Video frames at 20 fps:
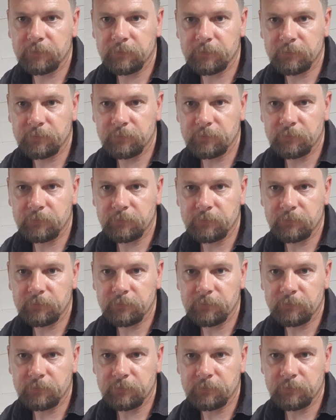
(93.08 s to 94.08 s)

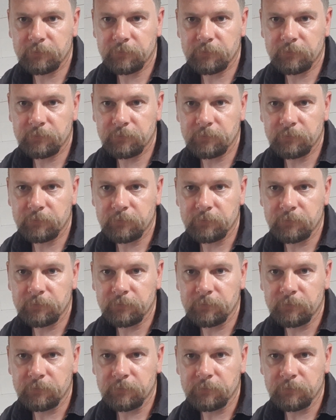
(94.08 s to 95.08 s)

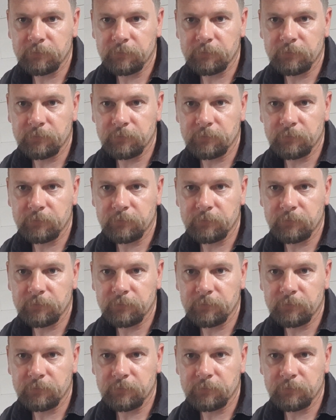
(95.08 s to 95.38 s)
Nothing is said.